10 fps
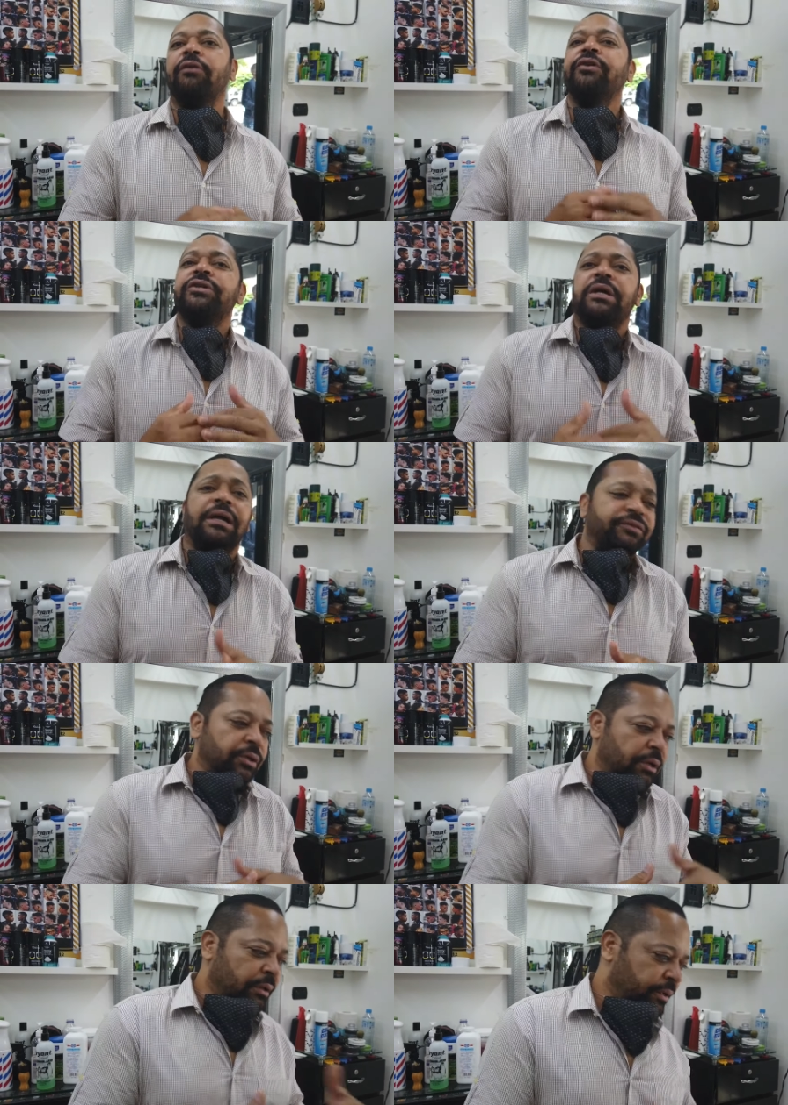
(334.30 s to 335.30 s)
Love yourselves,
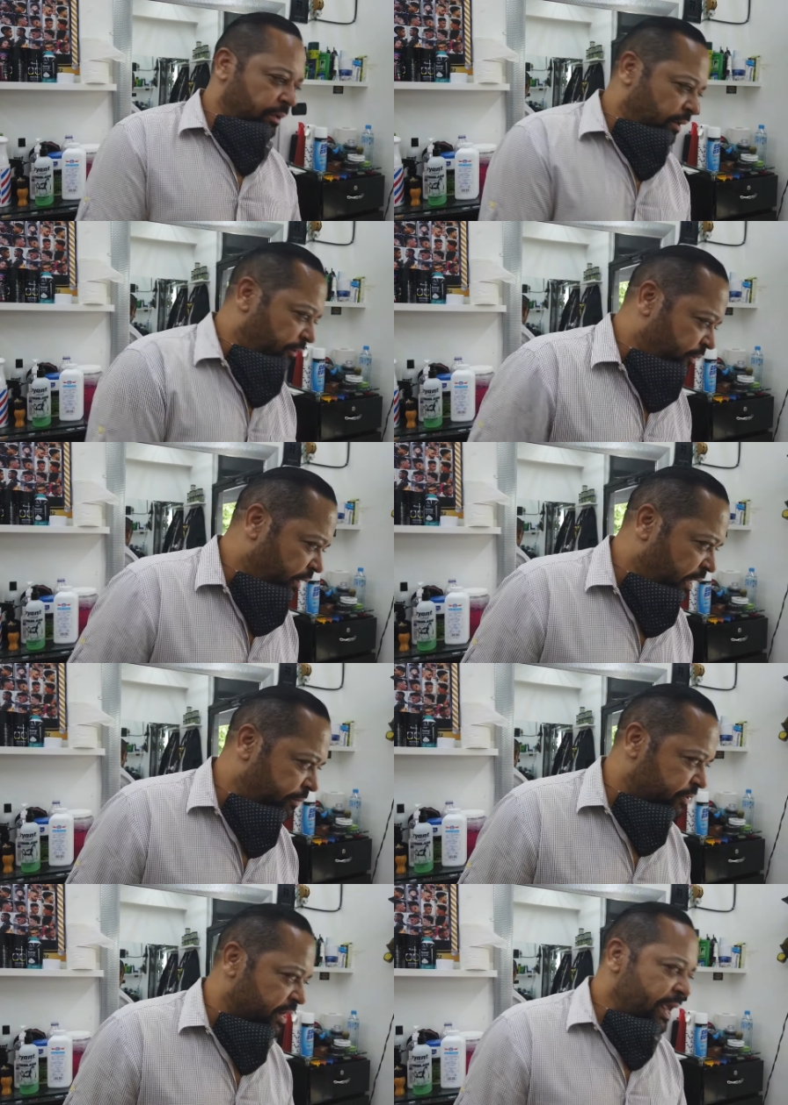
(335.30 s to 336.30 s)
you love your
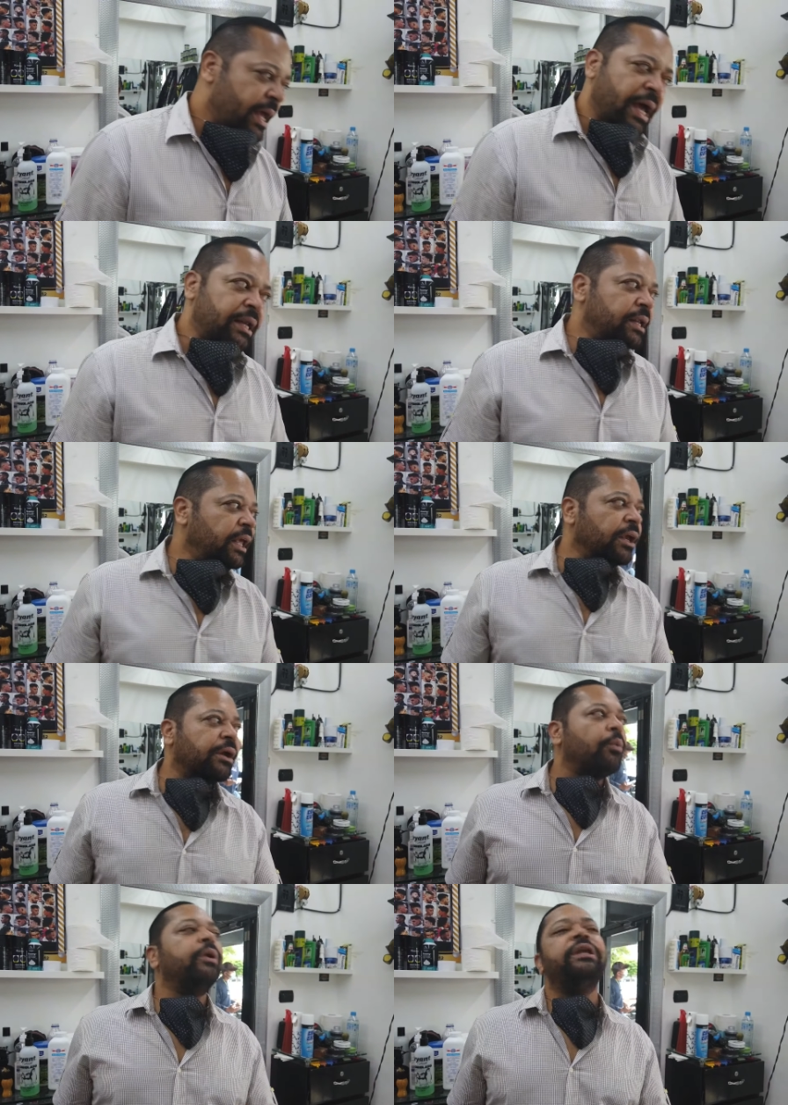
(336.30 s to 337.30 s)
neighbors. And
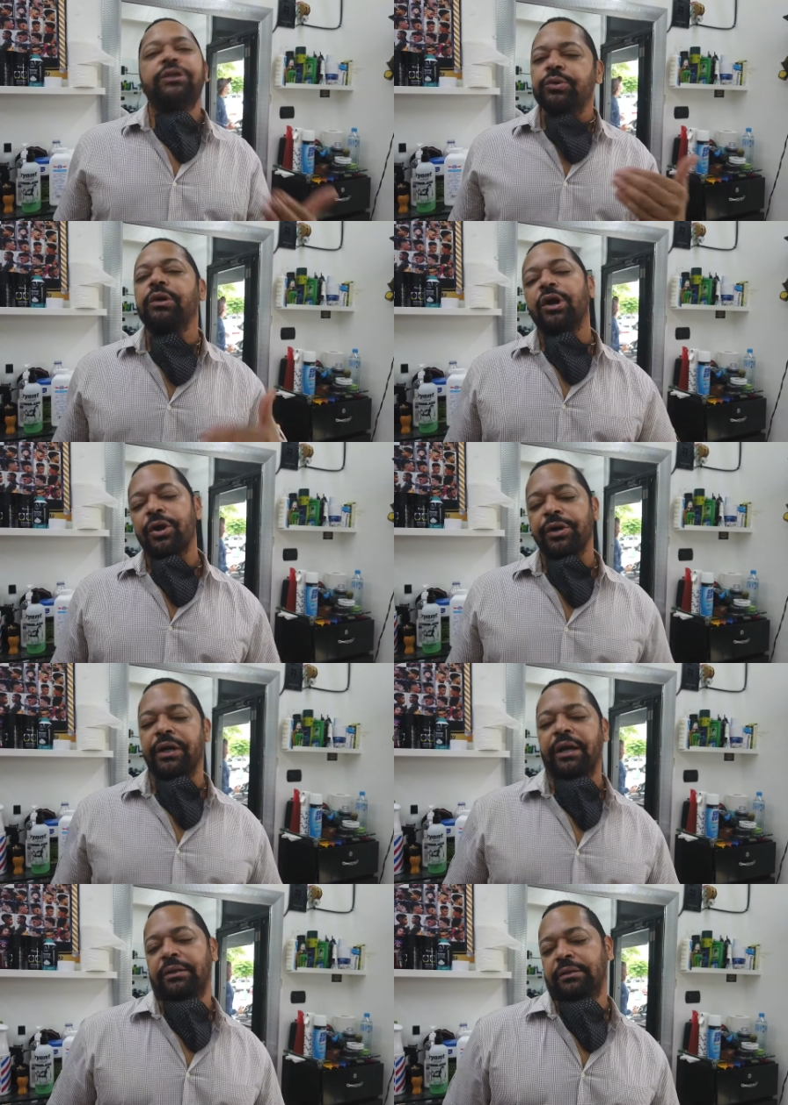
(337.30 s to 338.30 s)
here we need to
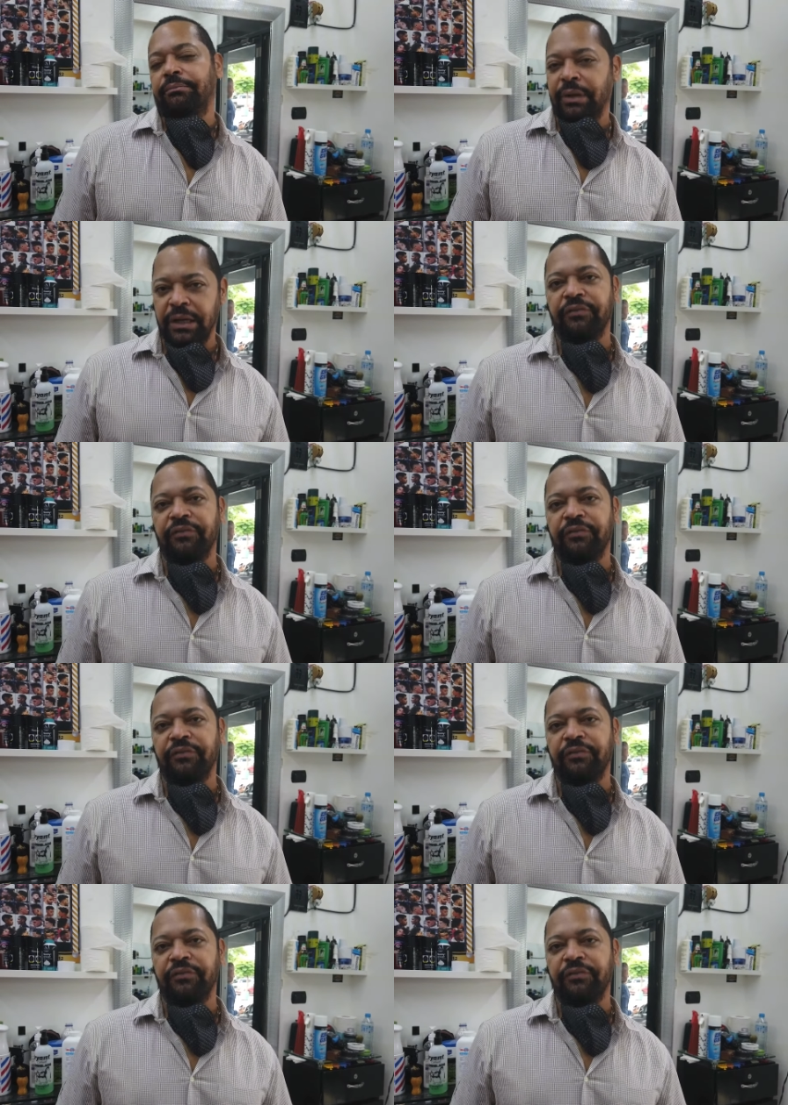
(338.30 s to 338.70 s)
learn that.